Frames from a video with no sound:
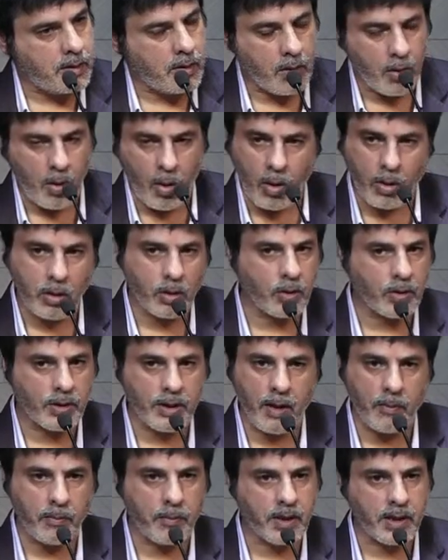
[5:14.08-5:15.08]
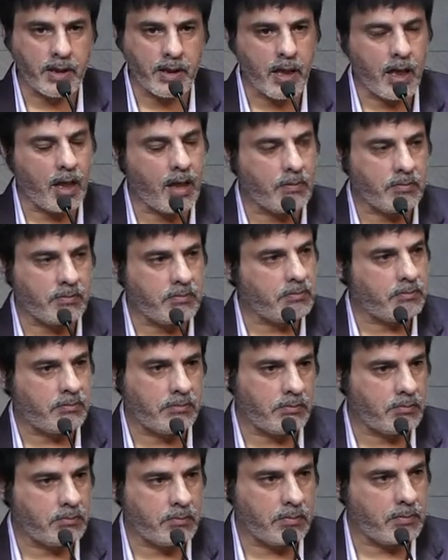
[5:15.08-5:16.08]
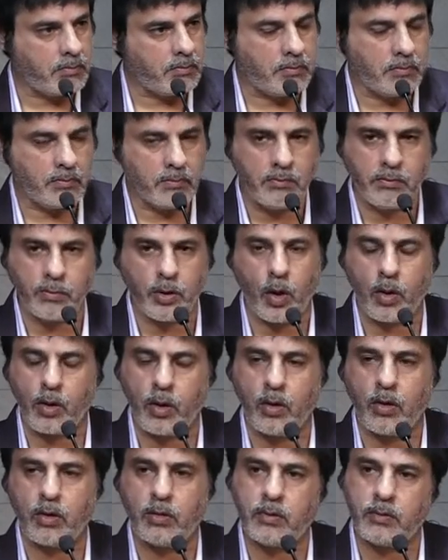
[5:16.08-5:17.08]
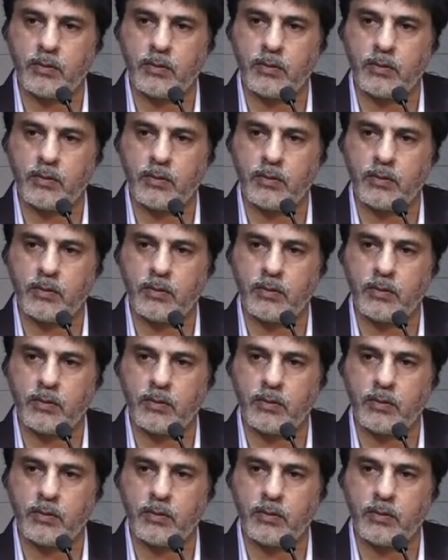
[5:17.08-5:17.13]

All those numbers are, don't know.